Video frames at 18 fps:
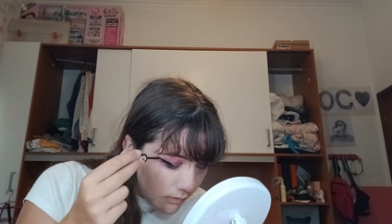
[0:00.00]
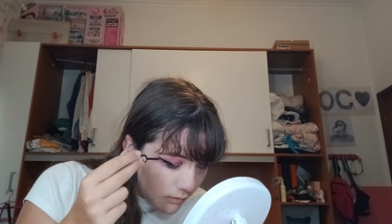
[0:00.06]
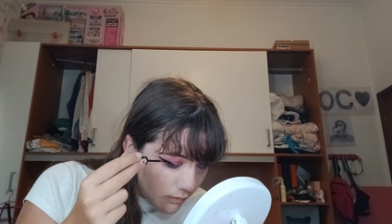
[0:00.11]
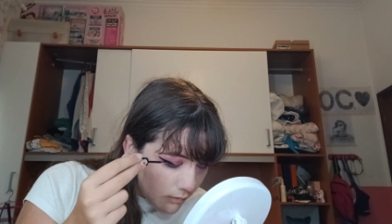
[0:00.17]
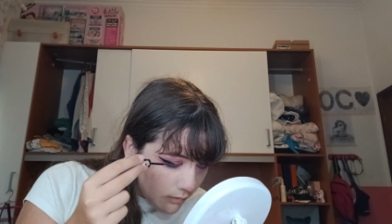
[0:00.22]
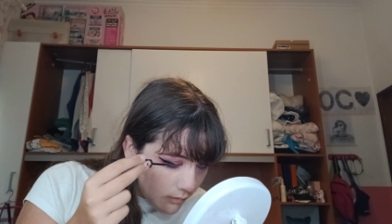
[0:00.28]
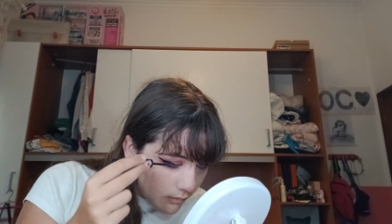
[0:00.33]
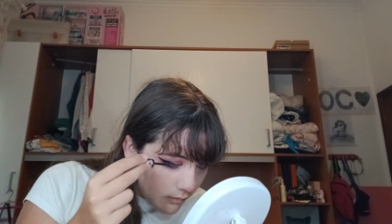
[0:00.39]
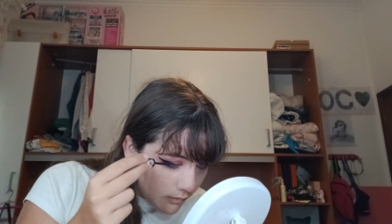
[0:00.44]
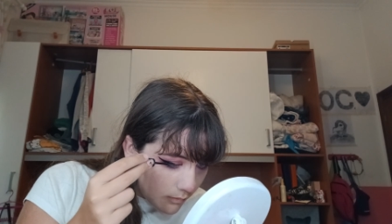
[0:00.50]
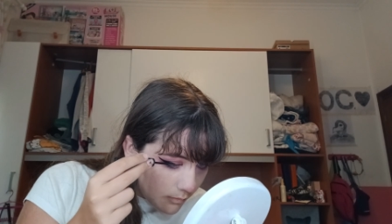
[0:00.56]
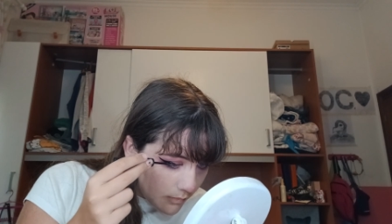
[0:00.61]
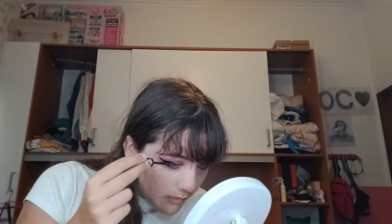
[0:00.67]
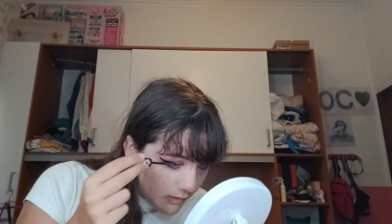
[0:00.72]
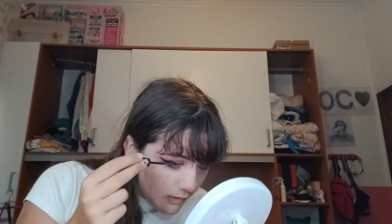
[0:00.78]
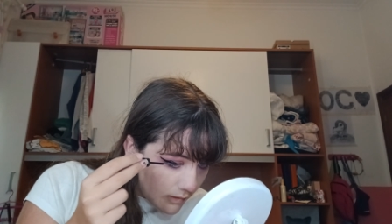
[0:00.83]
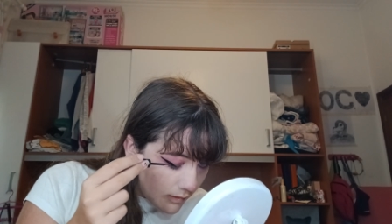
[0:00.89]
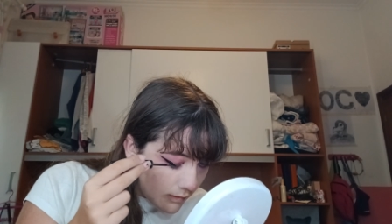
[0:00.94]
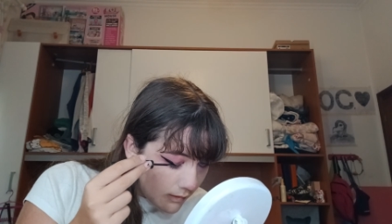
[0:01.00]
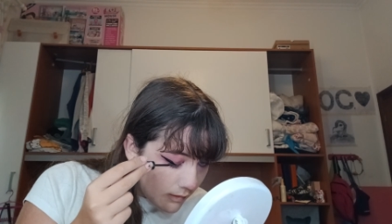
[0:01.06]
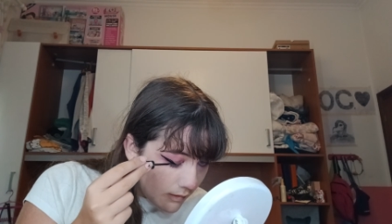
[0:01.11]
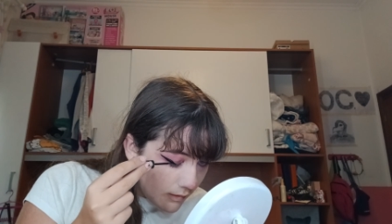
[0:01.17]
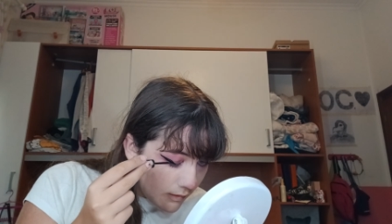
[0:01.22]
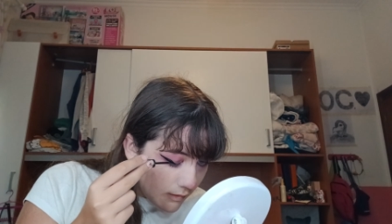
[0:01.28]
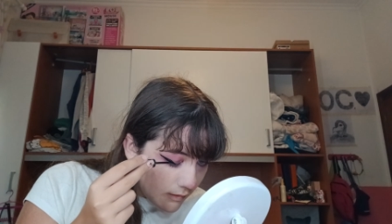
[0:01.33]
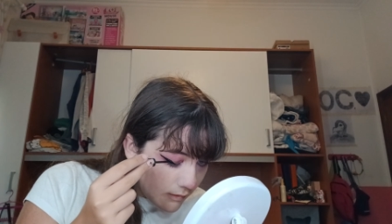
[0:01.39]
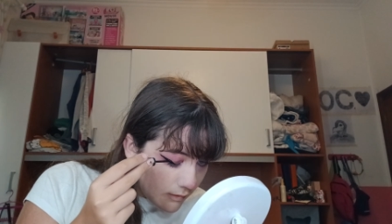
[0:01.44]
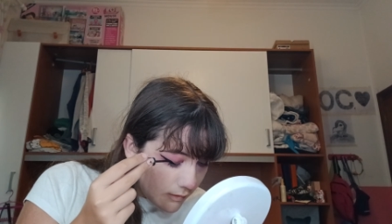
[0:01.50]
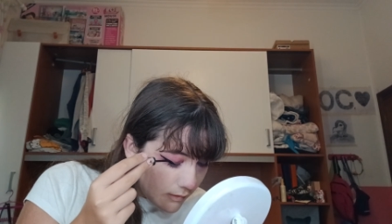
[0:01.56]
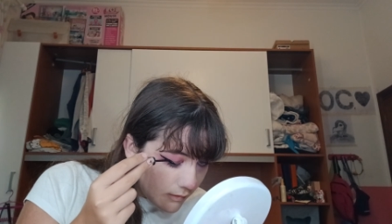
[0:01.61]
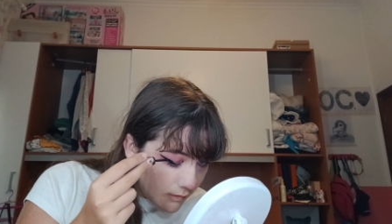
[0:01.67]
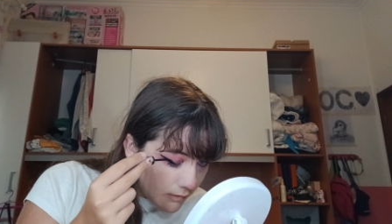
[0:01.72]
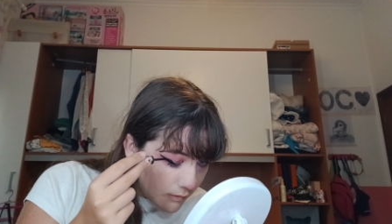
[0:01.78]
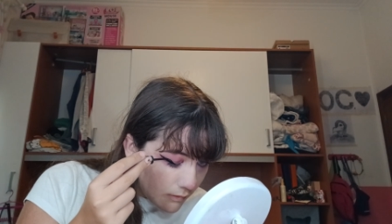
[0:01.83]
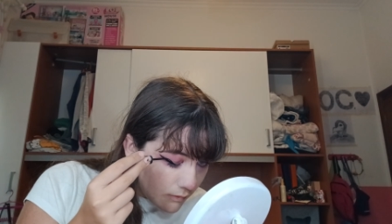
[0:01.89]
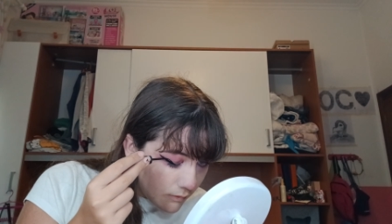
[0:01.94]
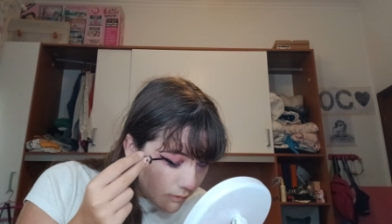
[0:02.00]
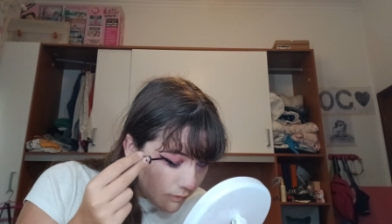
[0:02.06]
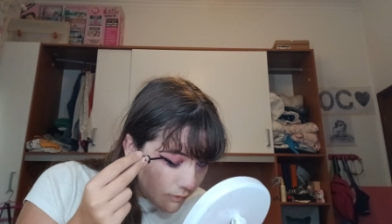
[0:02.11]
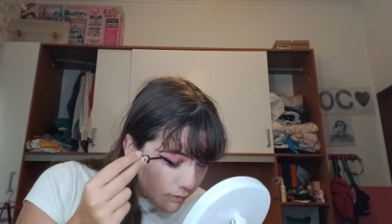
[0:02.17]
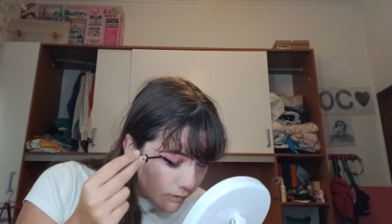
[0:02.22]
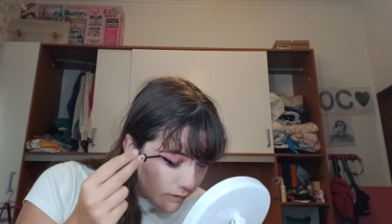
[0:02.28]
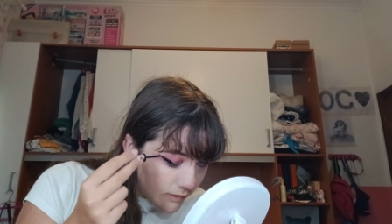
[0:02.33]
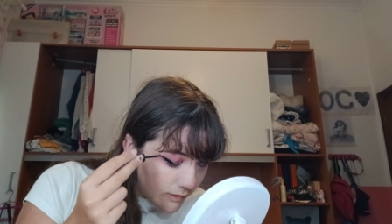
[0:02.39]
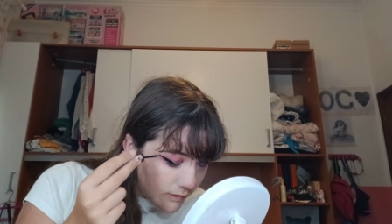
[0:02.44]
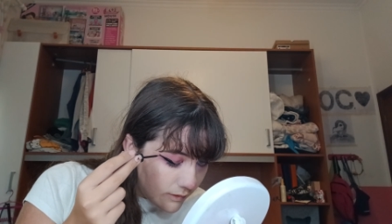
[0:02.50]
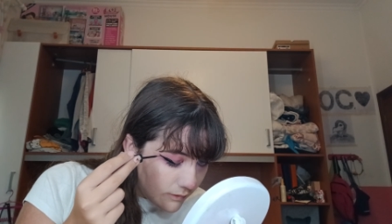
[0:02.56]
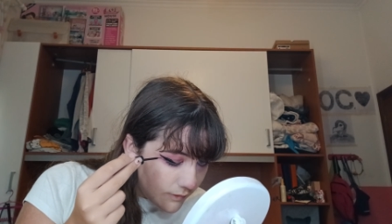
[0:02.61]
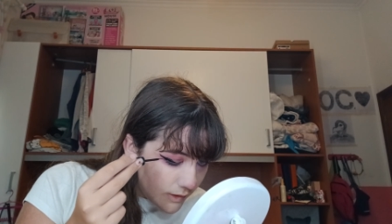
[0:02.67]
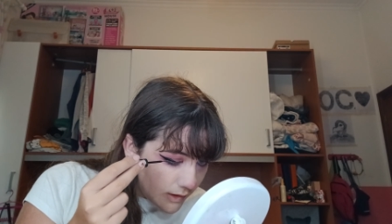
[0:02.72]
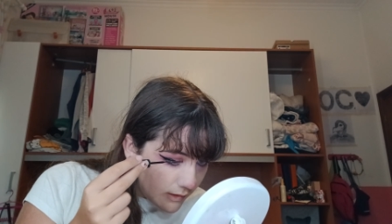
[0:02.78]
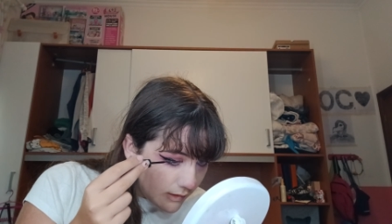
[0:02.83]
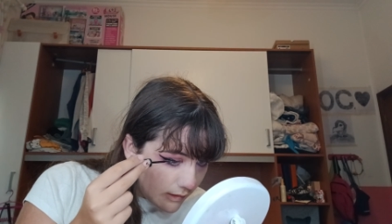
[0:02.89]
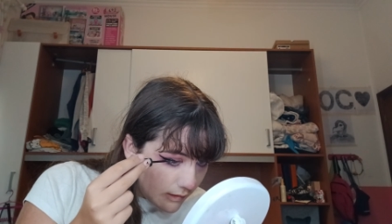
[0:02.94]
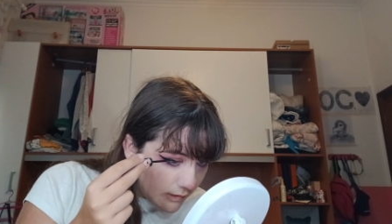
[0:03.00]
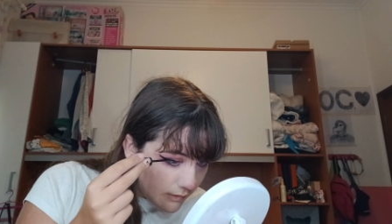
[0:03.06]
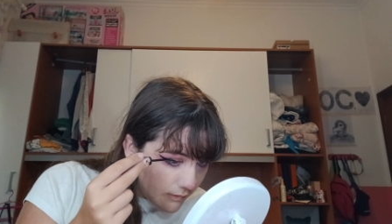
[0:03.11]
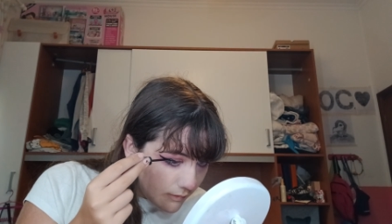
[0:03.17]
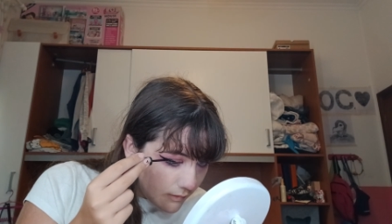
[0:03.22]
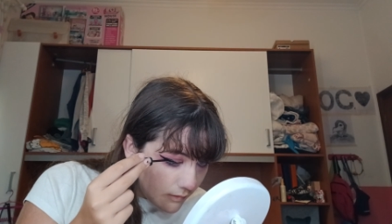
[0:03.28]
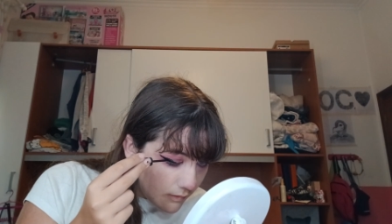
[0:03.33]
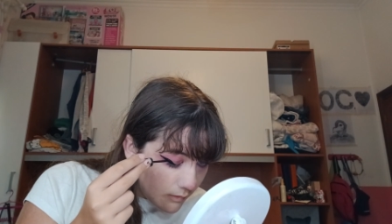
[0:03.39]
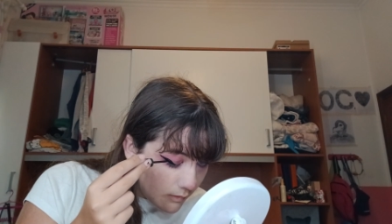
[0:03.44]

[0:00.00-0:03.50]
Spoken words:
a little bit thicker to try and even it out.